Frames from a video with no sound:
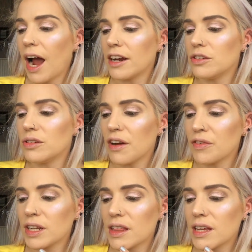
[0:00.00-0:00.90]
I do
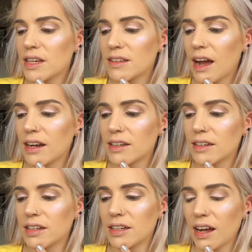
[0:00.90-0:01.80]
definitely think it's
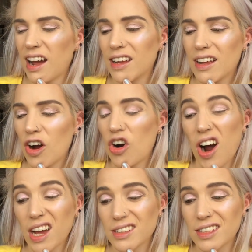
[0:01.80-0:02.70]
added, or
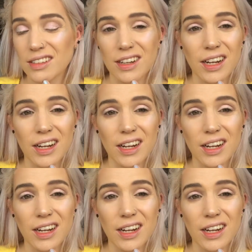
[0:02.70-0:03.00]
has it?